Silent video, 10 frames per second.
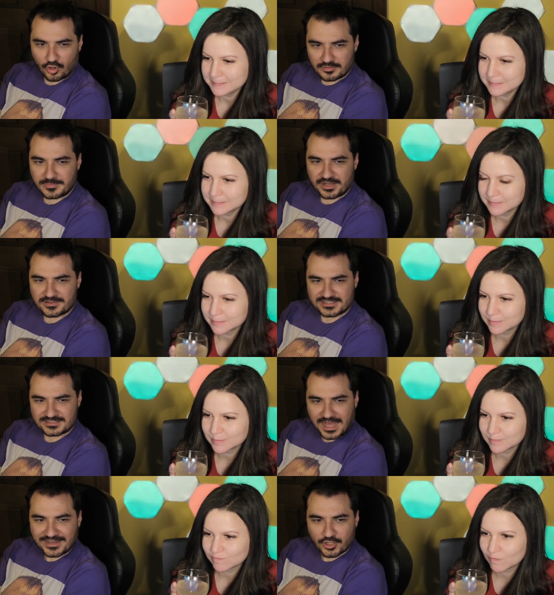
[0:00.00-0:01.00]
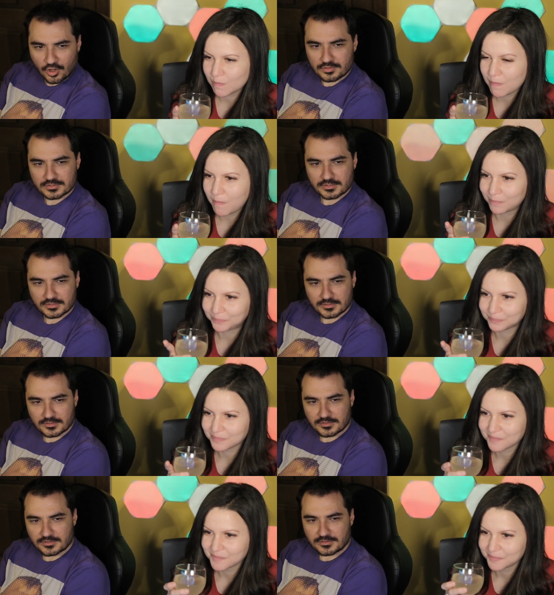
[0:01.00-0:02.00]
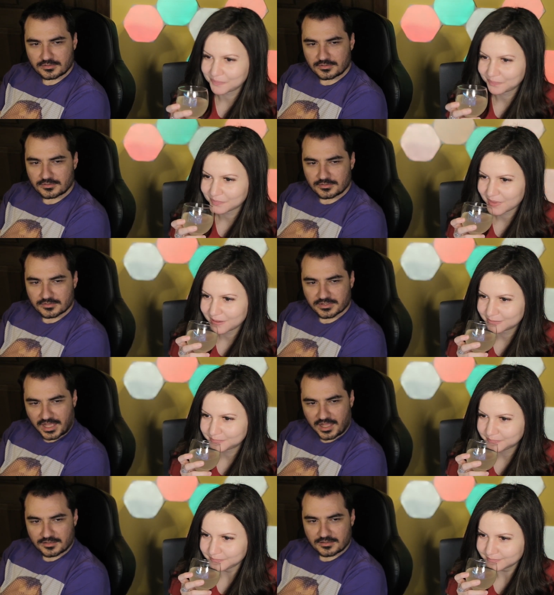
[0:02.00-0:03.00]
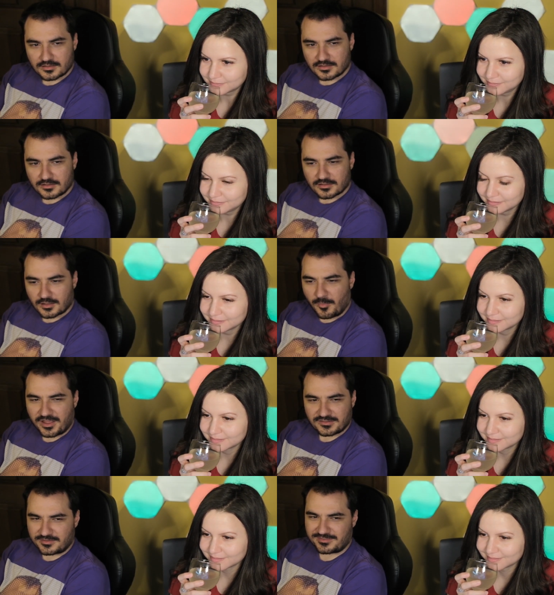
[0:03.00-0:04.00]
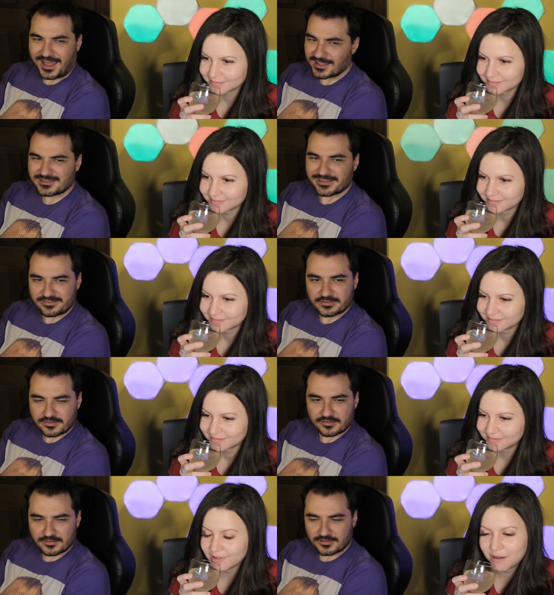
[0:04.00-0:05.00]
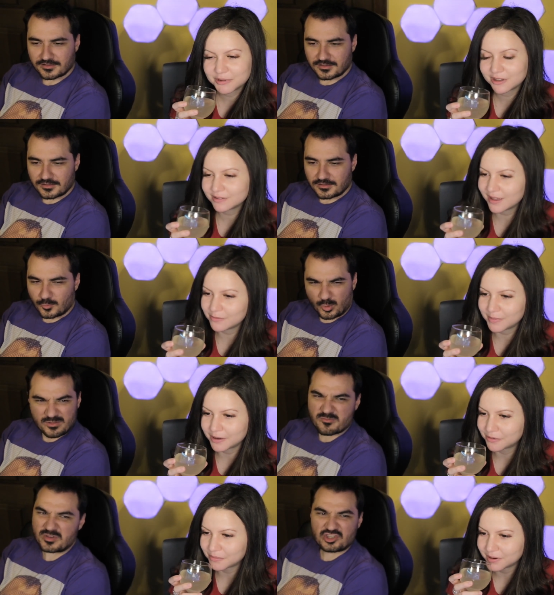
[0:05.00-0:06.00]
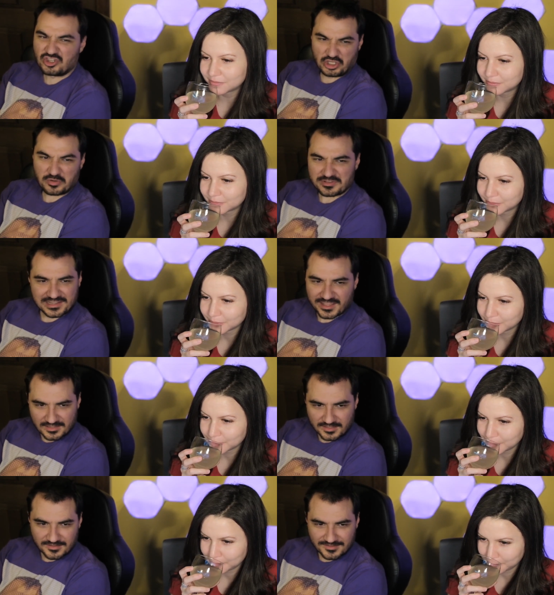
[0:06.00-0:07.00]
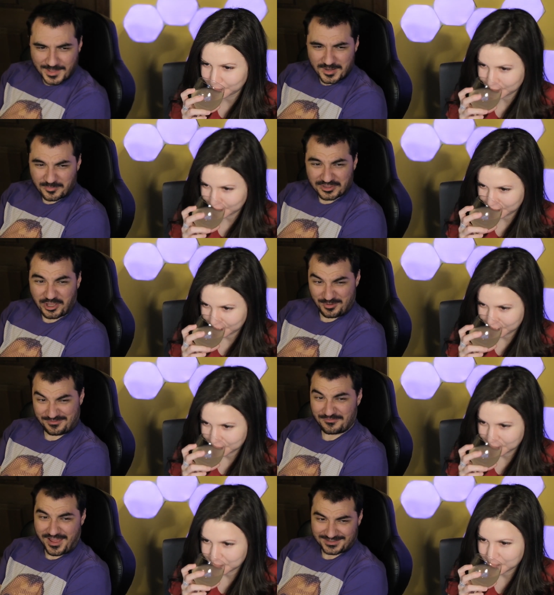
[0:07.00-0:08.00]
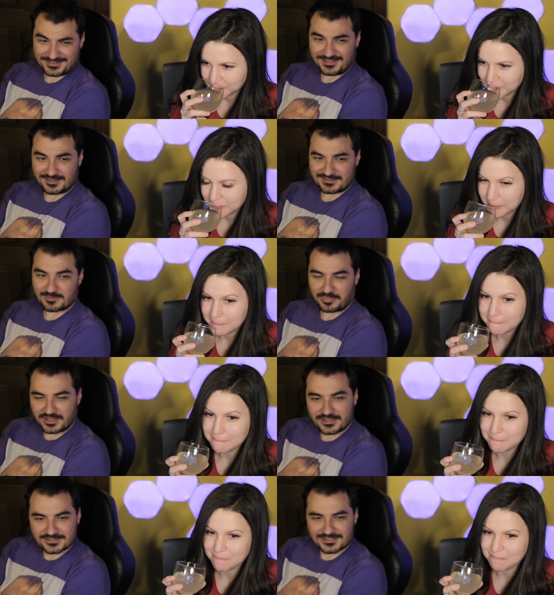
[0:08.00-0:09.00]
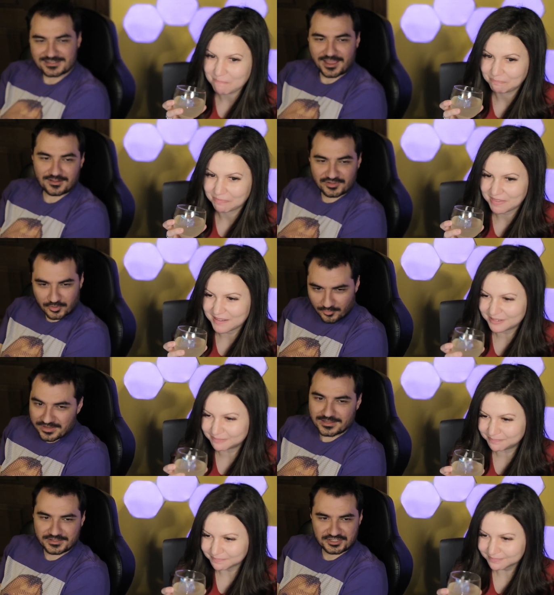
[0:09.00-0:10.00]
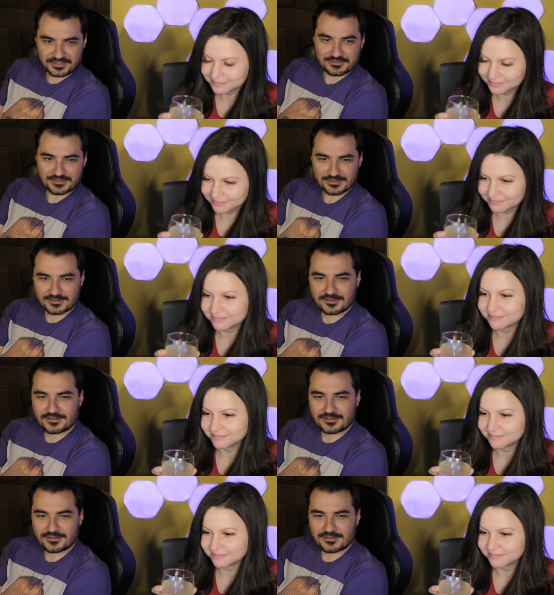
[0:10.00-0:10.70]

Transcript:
Speaker 1: cold beer that's not cold? God, come on, scientists.
Speaker 2: No, we don't have
Speaker 1: a microwave. What have you been doing lately? Coming up with COVID vaccines? Please, let's tackle the real issues.